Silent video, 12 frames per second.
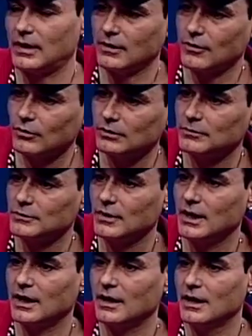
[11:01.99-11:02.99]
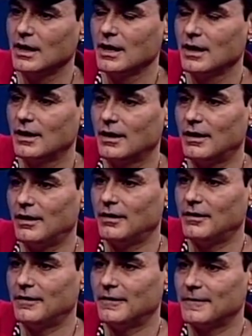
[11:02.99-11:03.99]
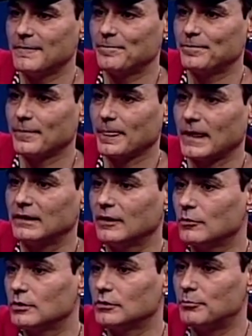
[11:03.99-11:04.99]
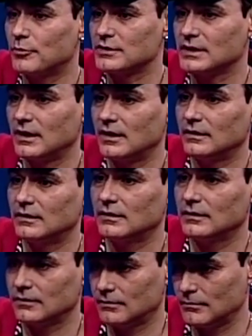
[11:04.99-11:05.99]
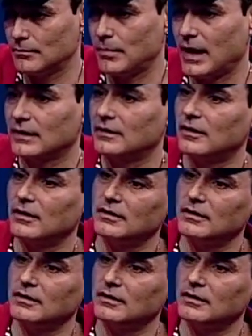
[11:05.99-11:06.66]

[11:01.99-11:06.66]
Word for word: I called him today. They wanted to present it back there